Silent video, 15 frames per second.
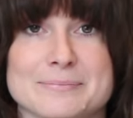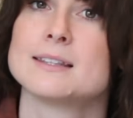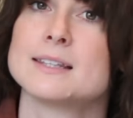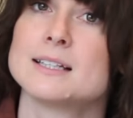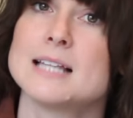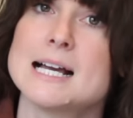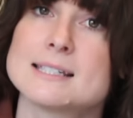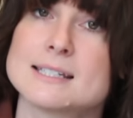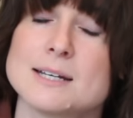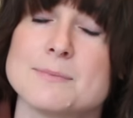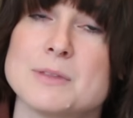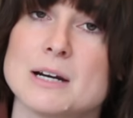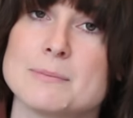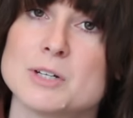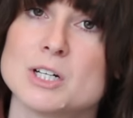The last
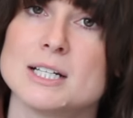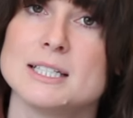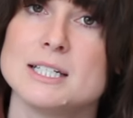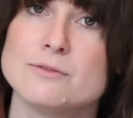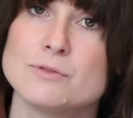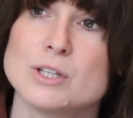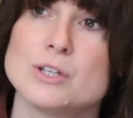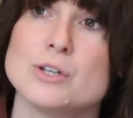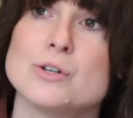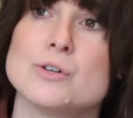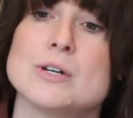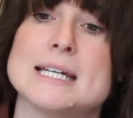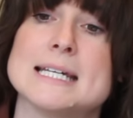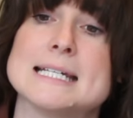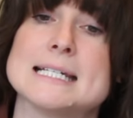tip that I'm gonna leave with
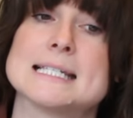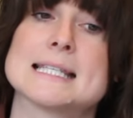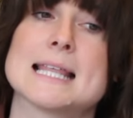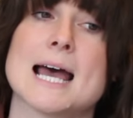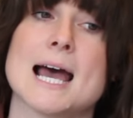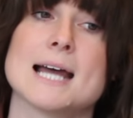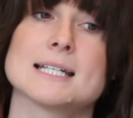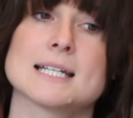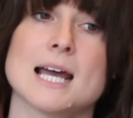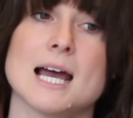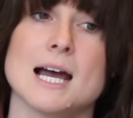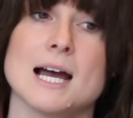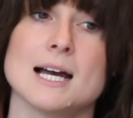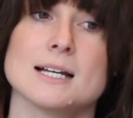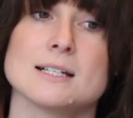you is that
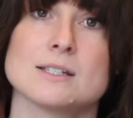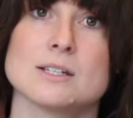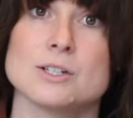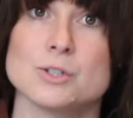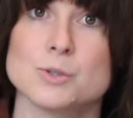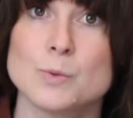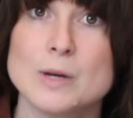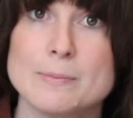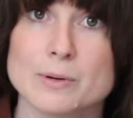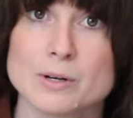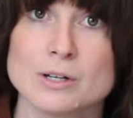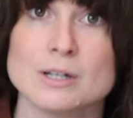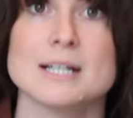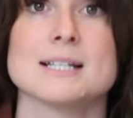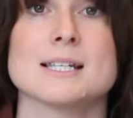as a
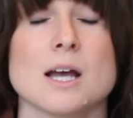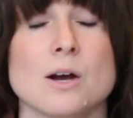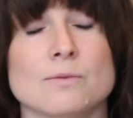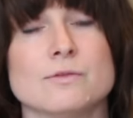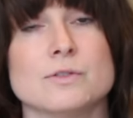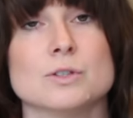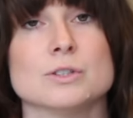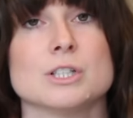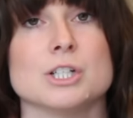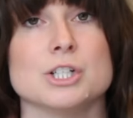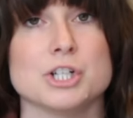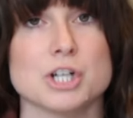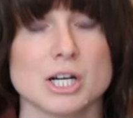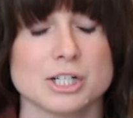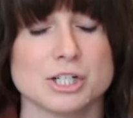sweeper, it's helpful to
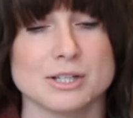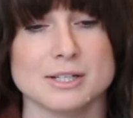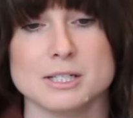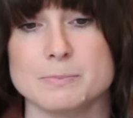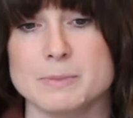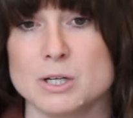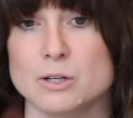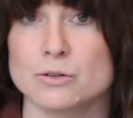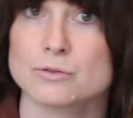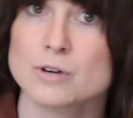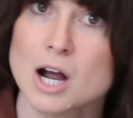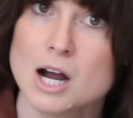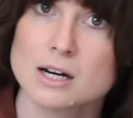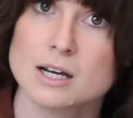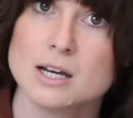judge the speed of the
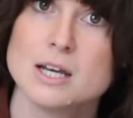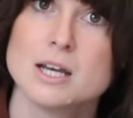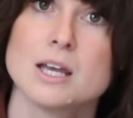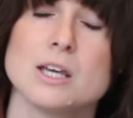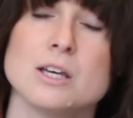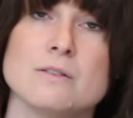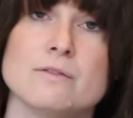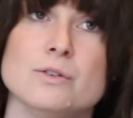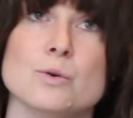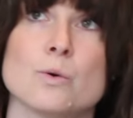rock if